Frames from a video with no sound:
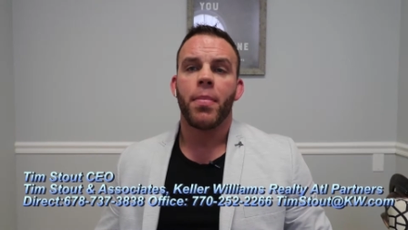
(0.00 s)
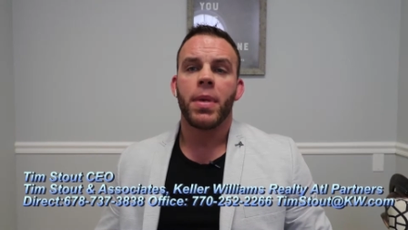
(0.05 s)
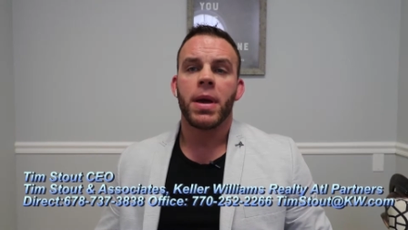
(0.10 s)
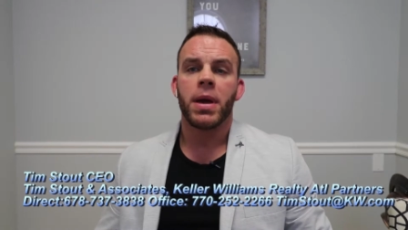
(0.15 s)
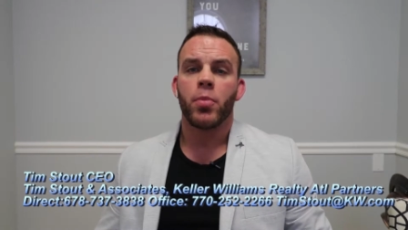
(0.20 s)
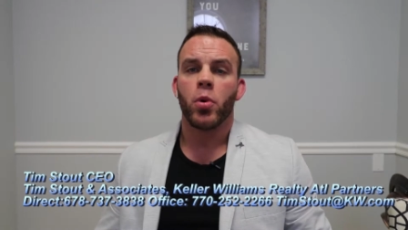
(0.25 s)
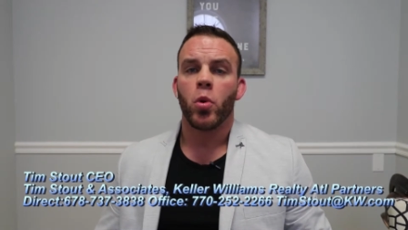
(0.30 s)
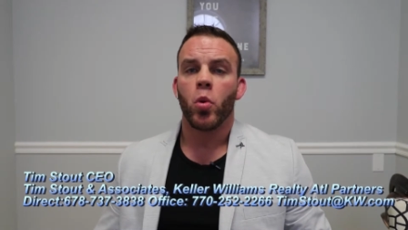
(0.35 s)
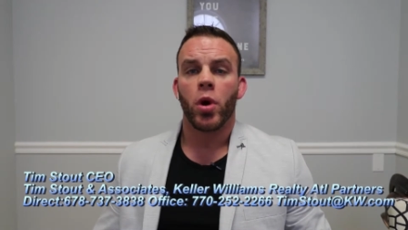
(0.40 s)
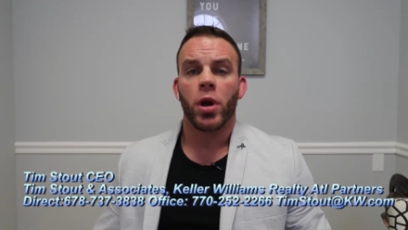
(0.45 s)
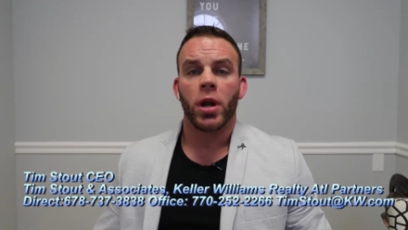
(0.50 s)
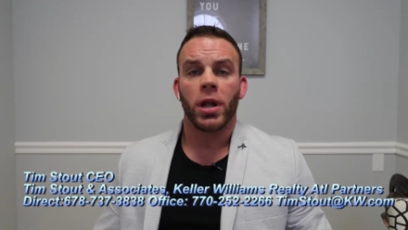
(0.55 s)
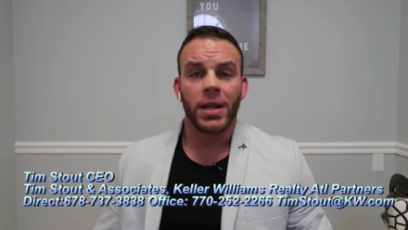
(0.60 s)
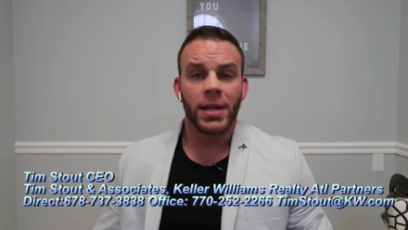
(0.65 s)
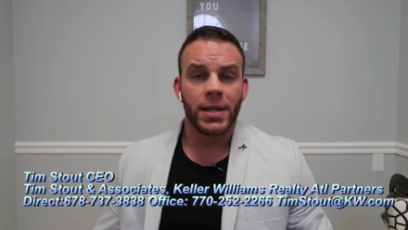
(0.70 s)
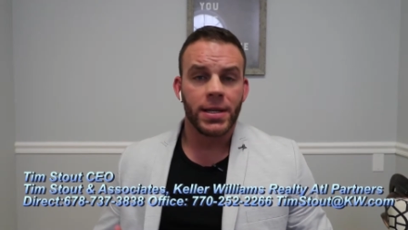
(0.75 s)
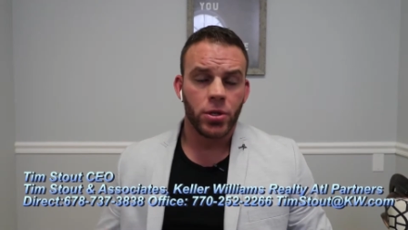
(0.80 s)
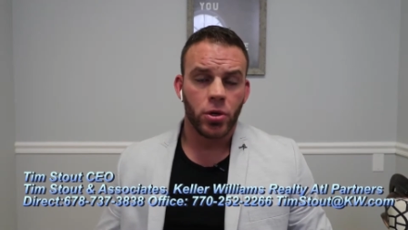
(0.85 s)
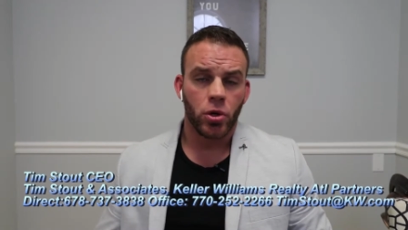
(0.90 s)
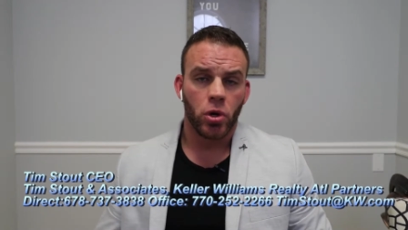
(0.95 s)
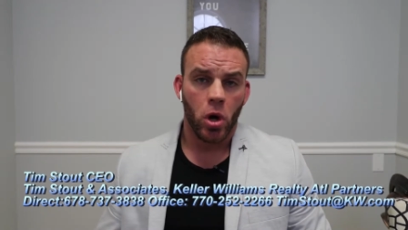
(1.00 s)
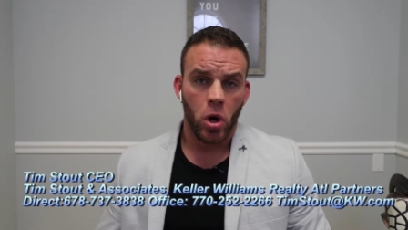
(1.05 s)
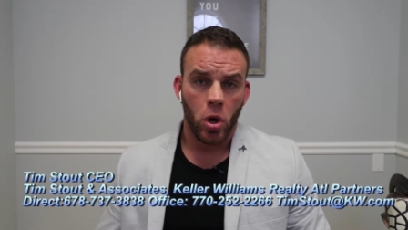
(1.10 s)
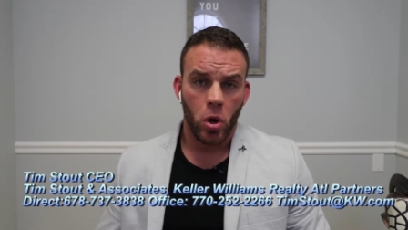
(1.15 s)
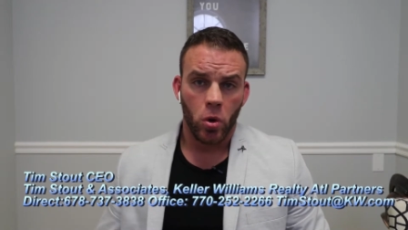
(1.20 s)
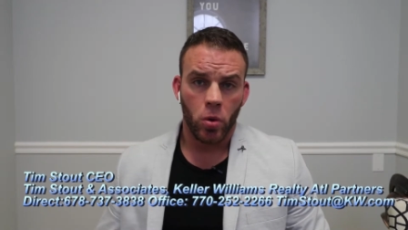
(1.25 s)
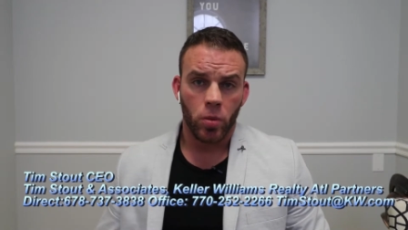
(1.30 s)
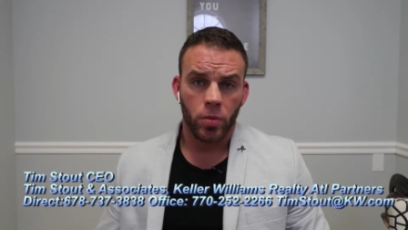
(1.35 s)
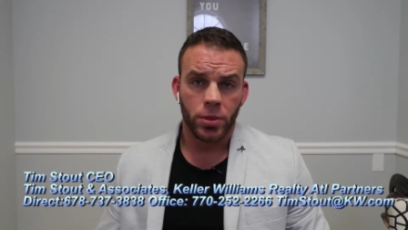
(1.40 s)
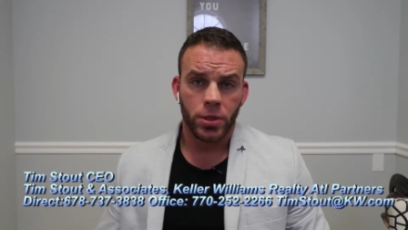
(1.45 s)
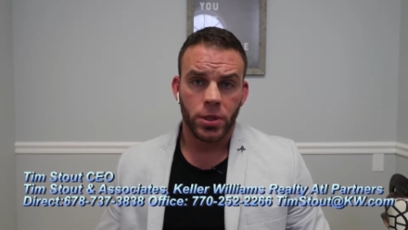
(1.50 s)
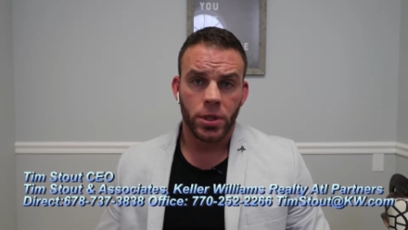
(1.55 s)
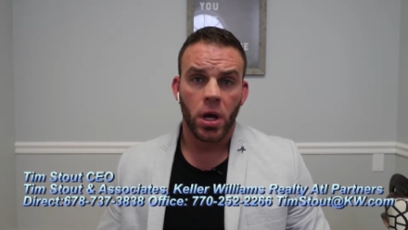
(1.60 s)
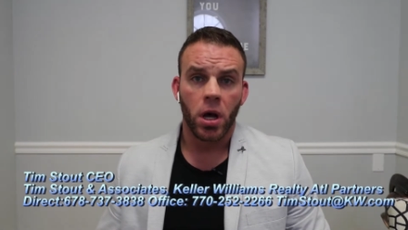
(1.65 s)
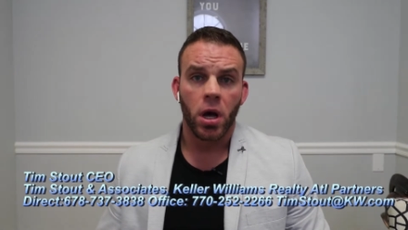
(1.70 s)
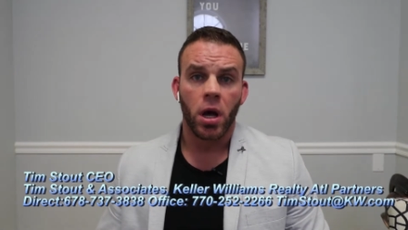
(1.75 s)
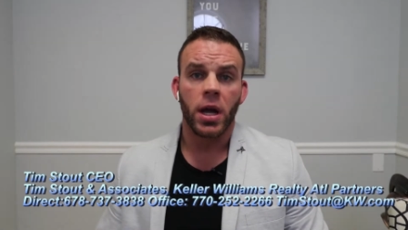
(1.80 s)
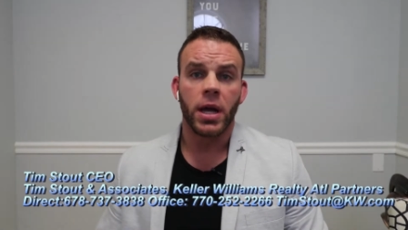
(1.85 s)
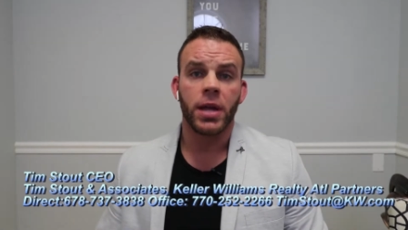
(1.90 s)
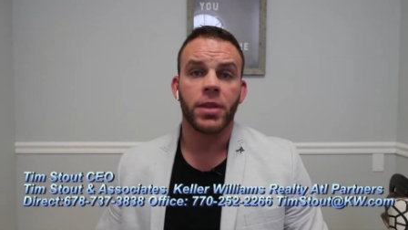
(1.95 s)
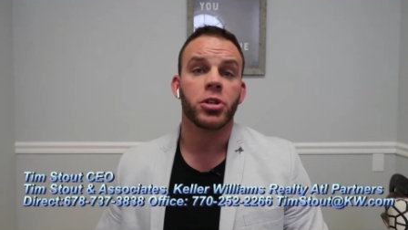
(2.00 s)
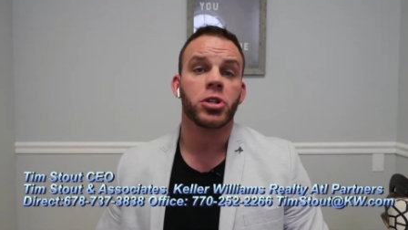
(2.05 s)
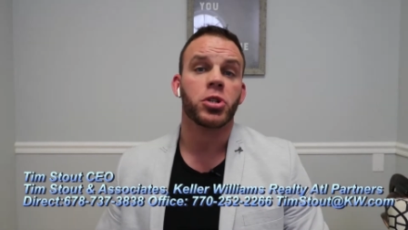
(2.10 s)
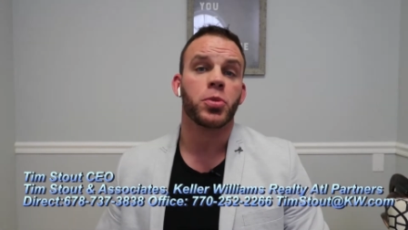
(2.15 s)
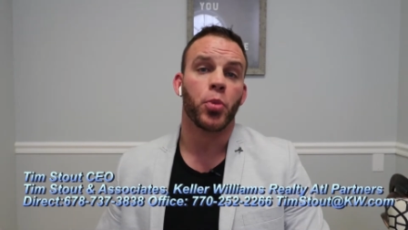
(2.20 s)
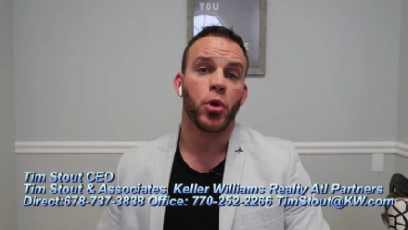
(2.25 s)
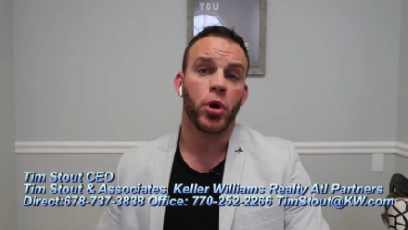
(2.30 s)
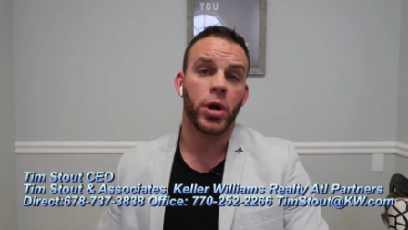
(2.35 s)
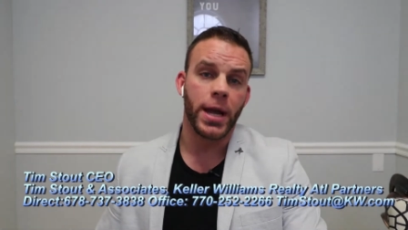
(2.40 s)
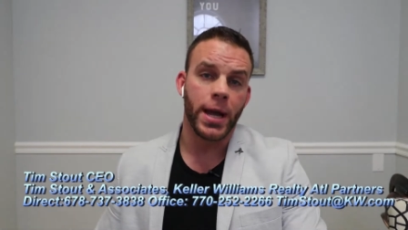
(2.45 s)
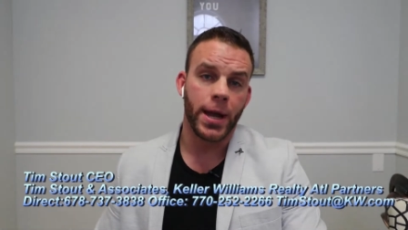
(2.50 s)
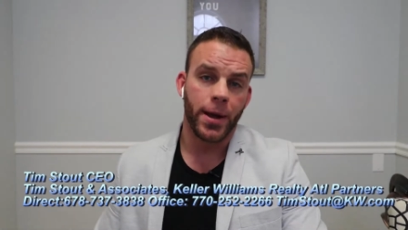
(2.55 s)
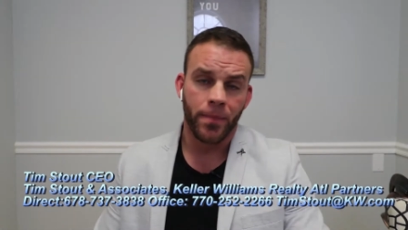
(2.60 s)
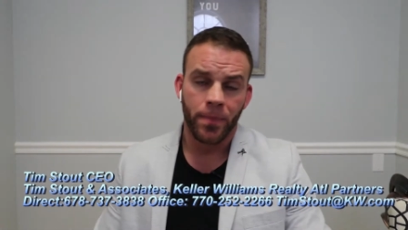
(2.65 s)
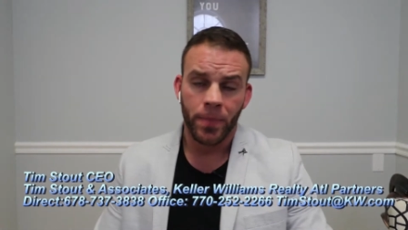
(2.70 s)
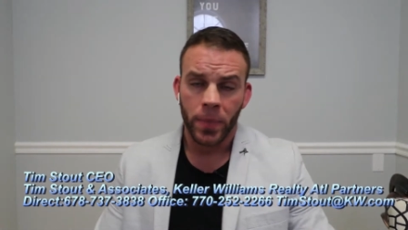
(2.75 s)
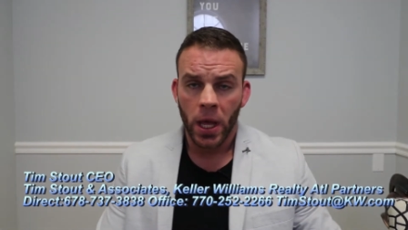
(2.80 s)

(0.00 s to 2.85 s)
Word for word: people want to list their homes in the spring.